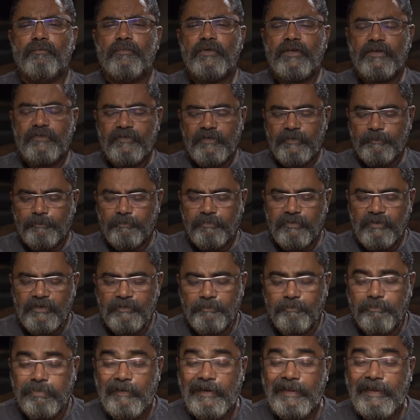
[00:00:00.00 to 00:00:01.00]
They say
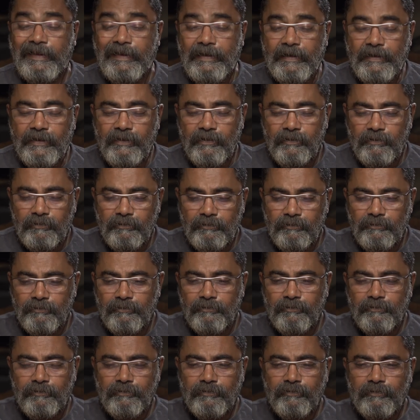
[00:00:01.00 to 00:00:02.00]
the plan
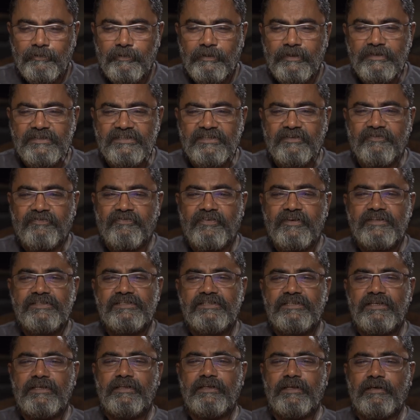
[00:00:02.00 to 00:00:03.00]
is the
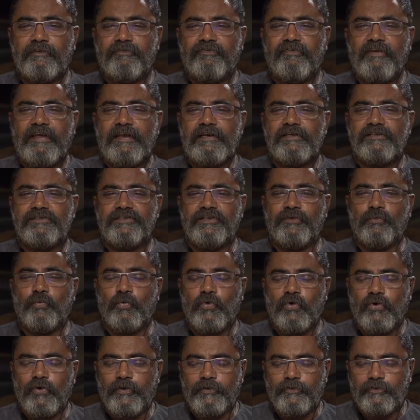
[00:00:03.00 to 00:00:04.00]
first thing that fails in
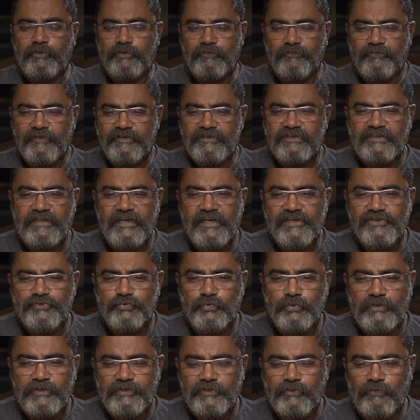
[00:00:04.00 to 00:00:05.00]
war. You know, the first
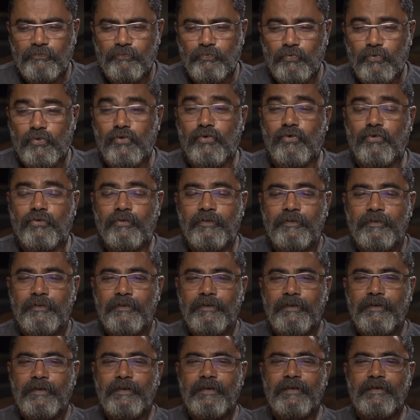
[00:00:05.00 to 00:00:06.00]
casualty of war
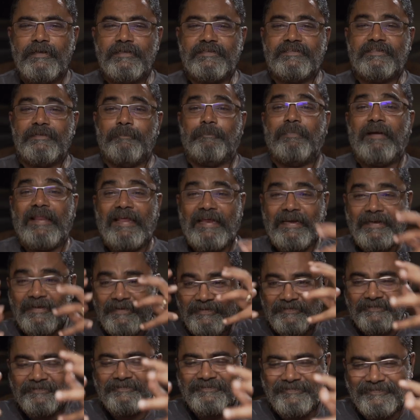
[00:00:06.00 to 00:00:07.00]
is the plan.
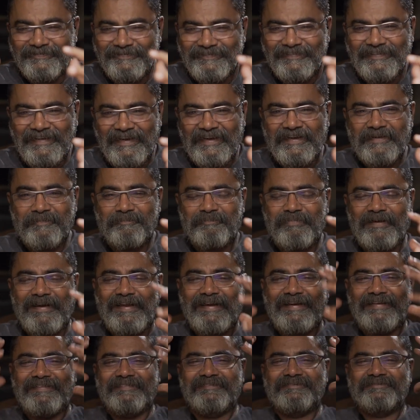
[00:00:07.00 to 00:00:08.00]
They had a
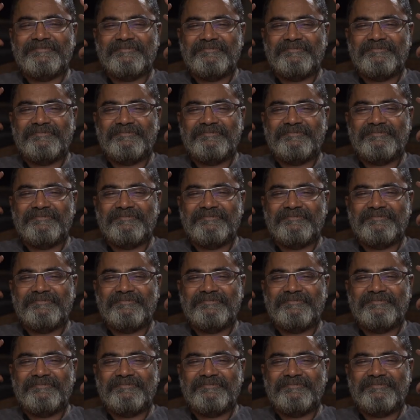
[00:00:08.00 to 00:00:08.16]
plan.